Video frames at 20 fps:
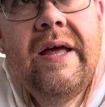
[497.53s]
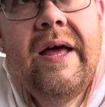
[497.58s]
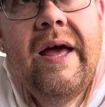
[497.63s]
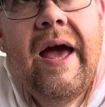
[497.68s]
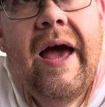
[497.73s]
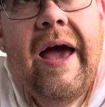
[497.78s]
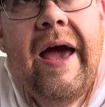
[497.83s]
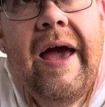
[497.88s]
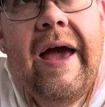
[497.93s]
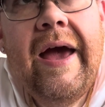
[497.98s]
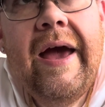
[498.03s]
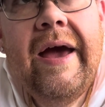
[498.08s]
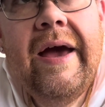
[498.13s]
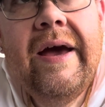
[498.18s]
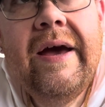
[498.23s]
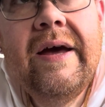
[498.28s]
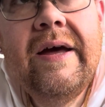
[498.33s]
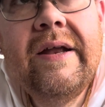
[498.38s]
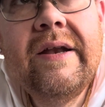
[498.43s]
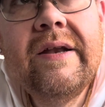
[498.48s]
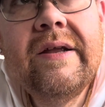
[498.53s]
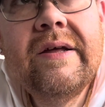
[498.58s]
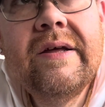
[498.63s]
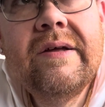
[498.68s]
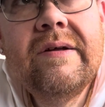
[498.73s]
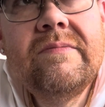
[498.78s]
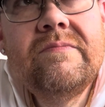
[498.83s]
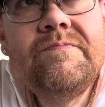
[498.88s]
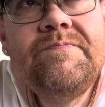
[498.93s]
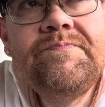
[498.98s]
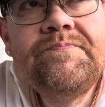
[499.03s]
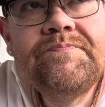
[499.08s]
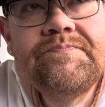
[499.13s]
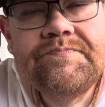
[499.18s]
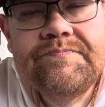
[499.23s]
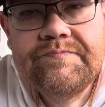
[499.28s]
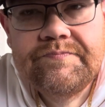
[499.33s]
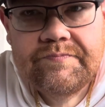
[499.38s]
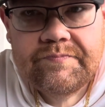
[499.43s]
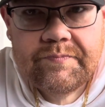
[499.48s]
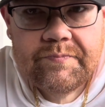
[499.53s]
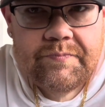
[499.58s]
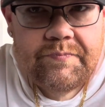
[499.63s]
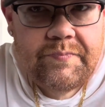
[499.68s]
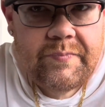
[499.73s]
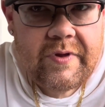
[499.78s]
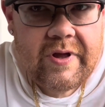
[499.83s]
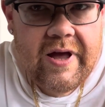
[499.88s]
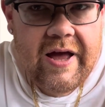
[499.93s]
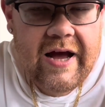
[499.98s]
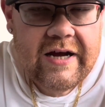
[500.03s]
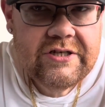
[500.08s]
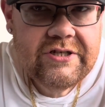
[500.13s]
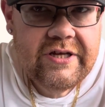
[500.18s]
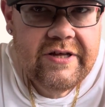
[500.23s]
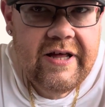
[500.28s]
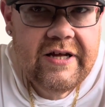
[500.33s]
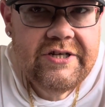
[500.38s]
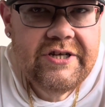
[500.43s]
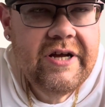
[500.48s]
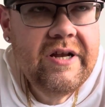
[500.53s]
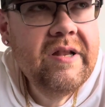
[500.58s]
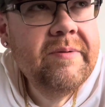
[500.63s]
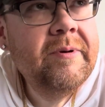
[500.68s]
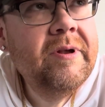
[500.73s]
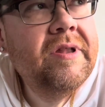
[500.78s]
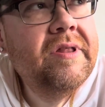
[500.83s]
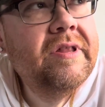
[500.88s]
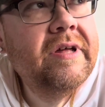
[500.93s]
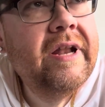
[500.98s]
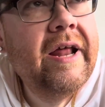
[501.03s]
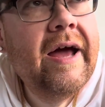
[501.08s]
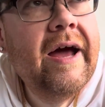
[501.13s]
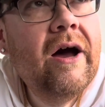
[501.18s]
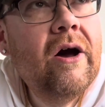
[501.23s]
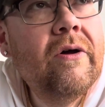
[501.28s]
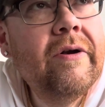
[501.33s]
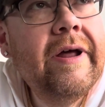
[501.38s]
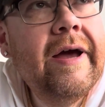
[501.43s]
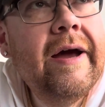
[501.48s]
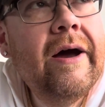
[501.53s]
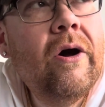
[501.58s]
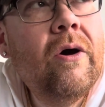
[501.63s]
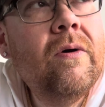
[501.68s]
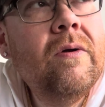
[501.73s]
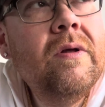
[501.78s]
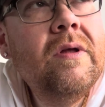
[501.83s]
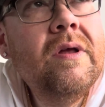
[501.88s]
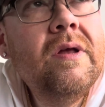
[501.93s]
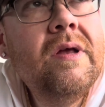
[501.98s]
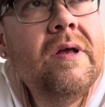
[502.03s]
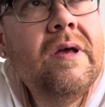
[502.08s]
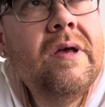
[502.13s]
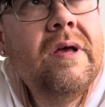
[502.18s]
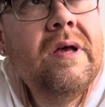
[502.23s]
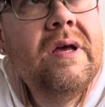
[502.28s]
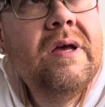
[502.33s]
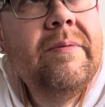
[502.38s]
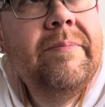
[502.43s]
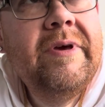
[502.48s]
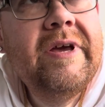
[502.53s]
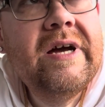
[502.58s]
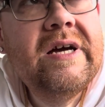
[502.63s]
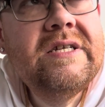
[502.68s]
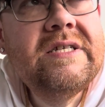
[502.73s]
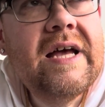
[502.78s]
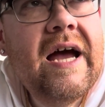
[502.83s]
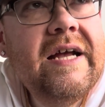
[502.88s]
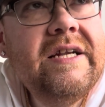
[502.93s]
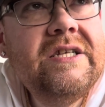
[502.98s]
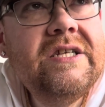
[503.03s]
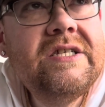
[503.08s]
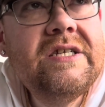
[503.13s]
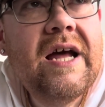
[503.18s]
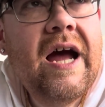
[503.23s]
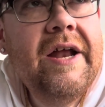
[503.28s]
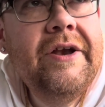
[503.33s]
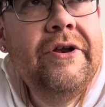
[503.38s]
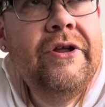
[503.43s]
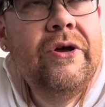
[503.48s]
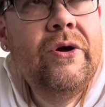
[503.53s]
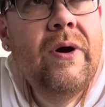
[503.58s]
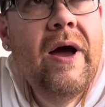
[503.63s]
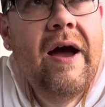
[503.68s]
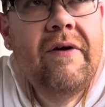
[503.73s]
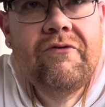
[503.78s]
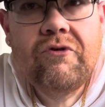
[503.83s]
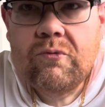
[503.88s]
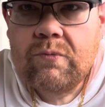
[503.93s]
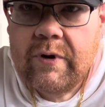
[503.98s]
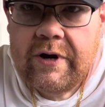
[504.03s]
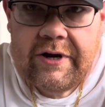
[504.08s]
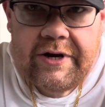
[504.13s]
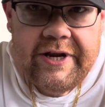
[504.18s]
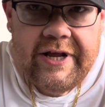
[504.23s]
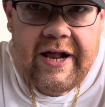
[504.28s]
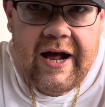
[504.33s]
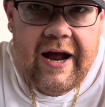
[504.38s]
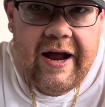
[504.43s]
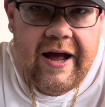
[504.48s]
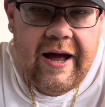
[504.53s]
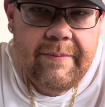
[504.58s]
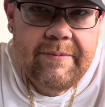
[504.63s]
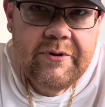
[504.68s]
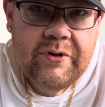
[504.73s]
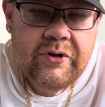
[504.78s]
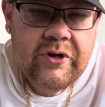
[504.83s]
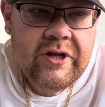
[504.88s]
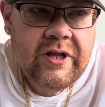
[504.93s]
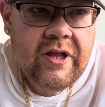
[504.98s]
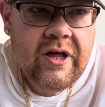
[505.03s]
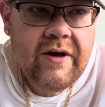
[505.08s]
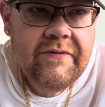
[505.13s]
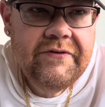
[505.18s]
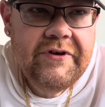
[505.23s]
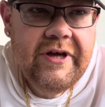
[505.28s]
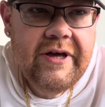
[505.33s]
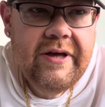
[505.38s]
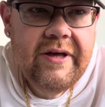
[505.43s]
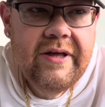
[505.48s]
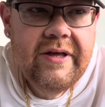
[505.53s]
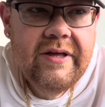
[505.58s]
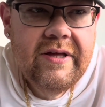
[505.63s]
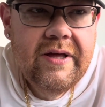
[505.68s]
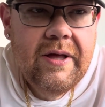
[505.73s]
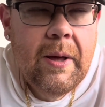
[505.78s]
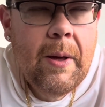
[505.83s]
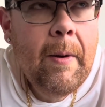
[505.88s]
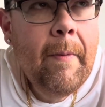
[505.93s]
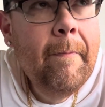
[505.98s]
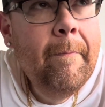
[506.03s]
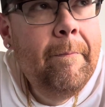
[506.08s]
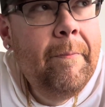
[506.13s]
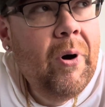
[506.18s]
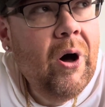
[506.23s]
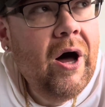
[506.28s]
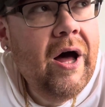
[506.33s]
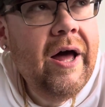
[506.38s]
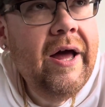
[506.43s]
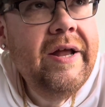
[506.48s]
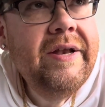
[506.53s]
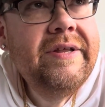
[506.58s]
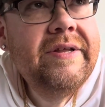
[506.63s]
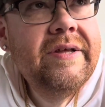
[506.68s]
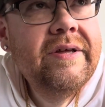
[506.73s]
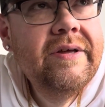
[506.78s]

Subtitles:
And actually that chain's been sent out now because I knew after wearing it, I absolutely loved it. But